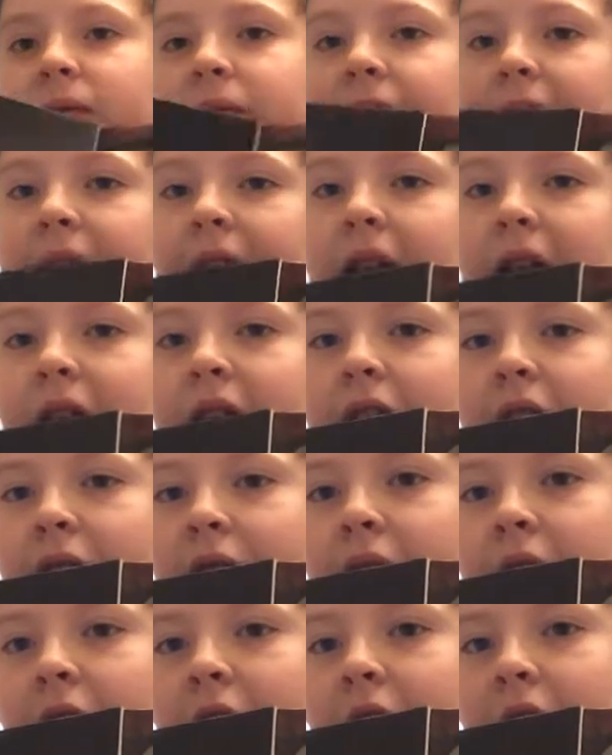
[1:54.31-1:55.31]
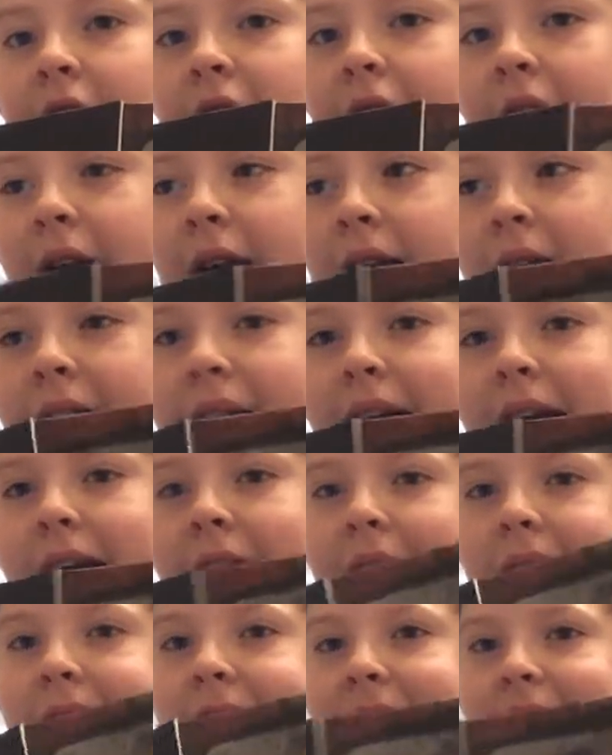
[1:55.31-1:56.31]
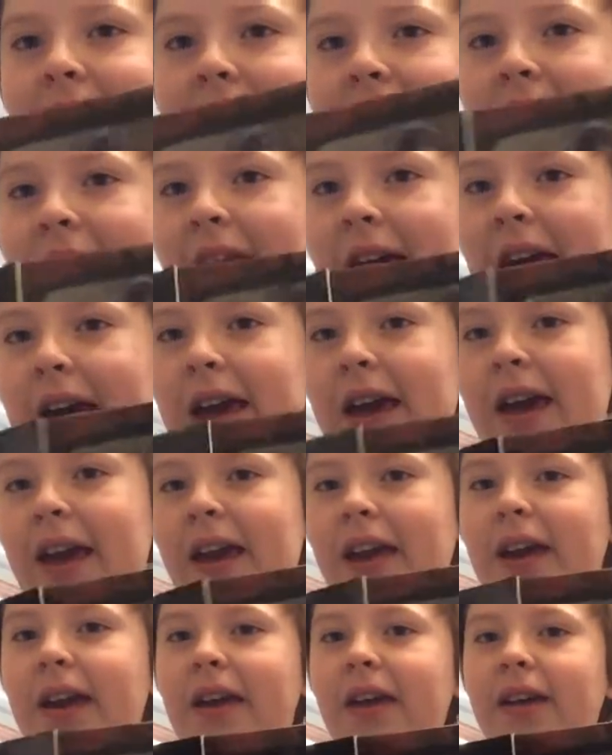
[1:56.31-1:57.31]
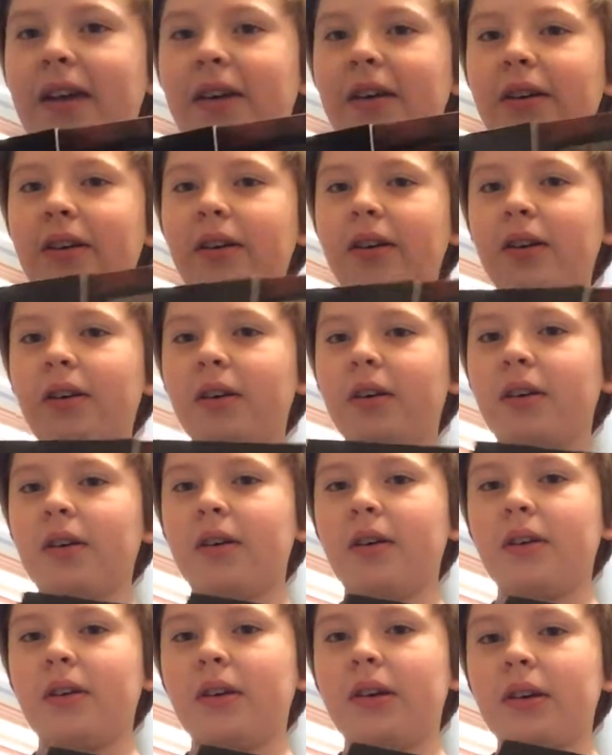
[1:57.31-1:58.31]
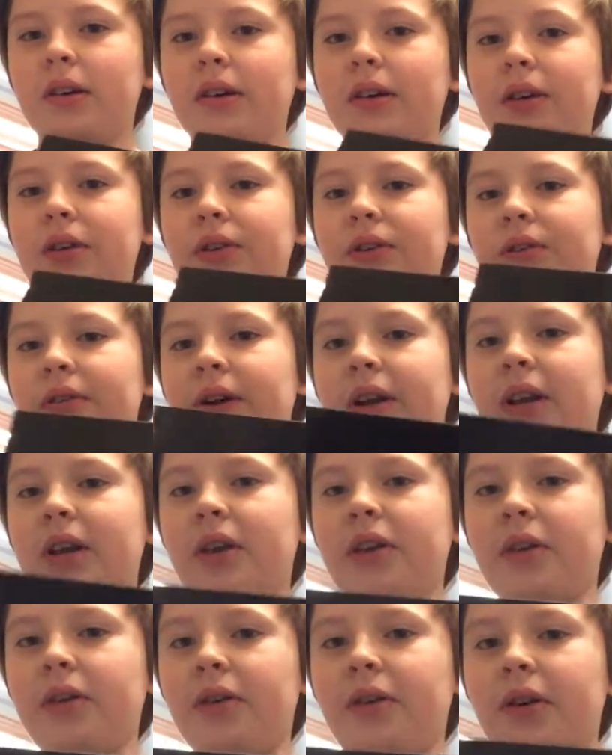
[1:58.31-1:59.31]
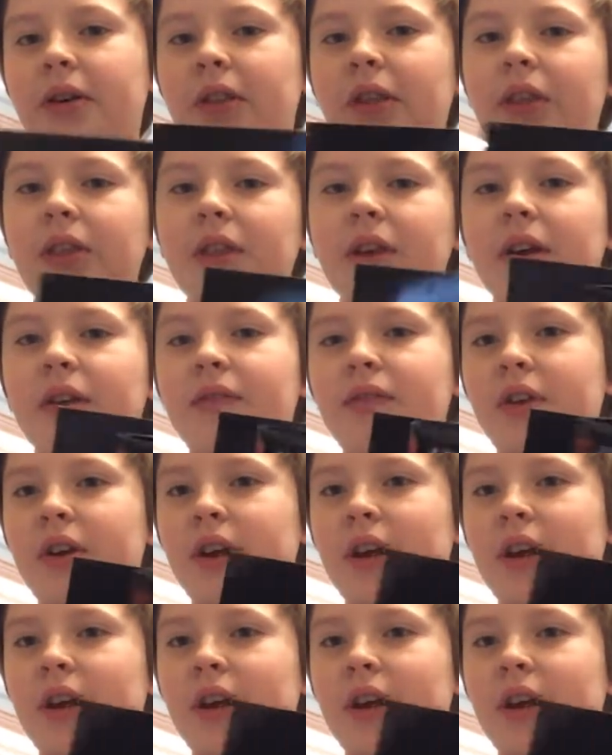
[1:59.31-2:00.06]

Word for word: Freddy Krueger right here. Yay! Freddy Krueger, the thing of your